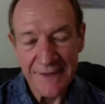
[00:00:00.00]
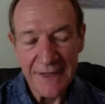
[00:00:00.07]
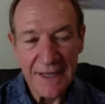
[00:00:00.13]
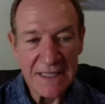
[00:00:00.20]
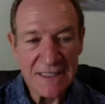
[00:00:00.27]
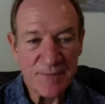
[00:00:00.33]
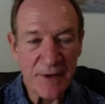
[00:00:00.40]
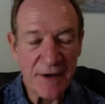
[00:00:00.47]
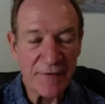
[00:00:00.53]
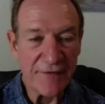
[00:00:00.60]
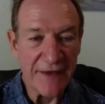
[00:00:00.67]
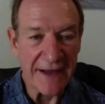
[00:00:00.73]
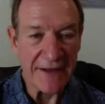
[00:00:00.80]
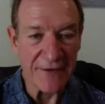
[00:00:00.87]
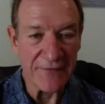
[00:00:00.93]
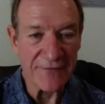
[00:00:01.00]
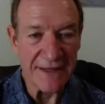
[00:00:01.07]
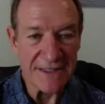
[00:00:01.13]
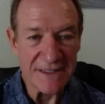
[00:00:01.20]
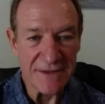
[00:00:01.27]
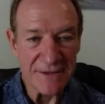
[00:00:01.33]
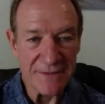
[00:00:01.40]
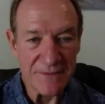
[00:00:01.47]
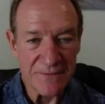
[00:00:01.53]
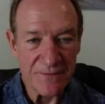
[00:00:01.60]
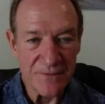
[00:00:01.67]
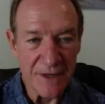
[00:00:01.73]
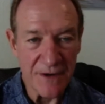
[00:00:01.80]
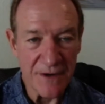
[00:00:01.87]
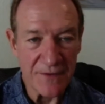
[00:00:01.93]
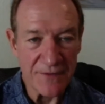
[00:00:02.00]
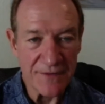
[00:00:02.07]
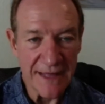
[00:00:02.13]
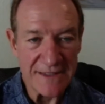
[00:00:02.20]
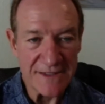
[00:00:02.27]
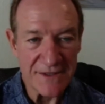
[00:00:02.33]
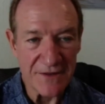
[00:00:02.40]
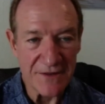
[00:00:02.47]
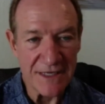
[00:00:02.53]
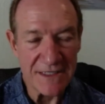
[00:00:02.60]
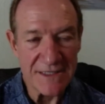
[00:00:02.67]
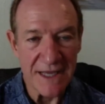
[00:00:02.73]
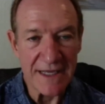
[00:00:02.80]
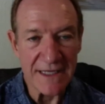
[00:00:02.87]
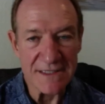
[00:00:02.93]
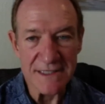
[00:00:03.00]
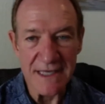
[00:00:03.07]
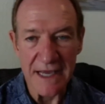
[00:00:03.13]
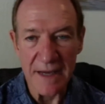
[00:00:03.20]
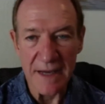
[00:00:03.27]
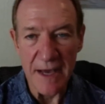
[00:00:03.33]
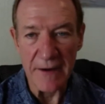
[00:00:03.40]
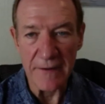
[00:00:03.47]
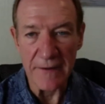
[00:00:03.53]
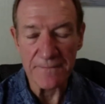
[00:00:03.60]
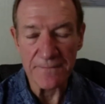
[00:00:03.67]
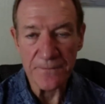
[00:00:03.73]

it's been effective. That's the least I can say about it.